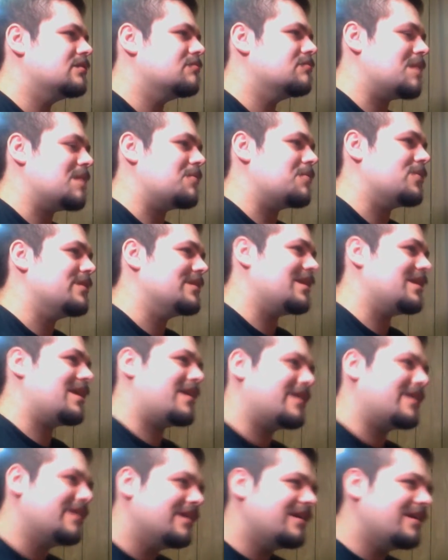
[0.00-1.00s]
Mabel,
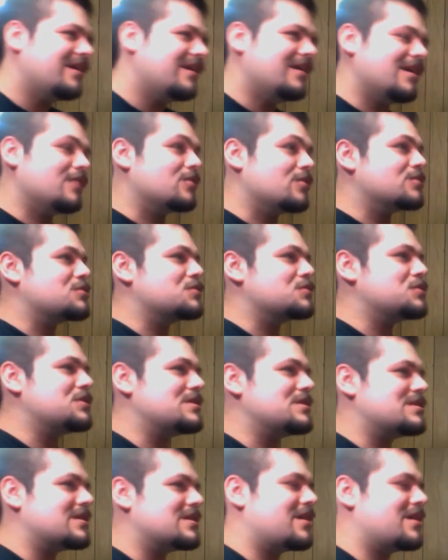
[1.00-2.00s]
yeah. And also
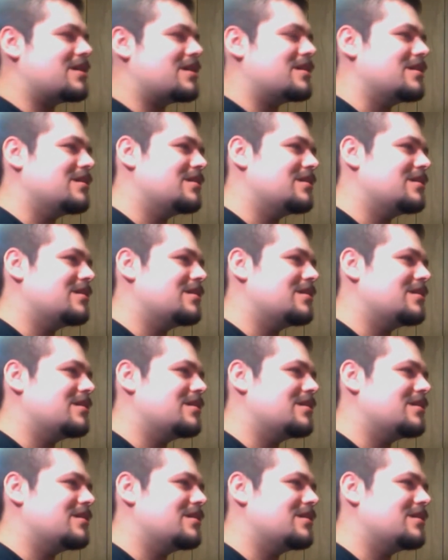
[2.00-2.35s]
she's the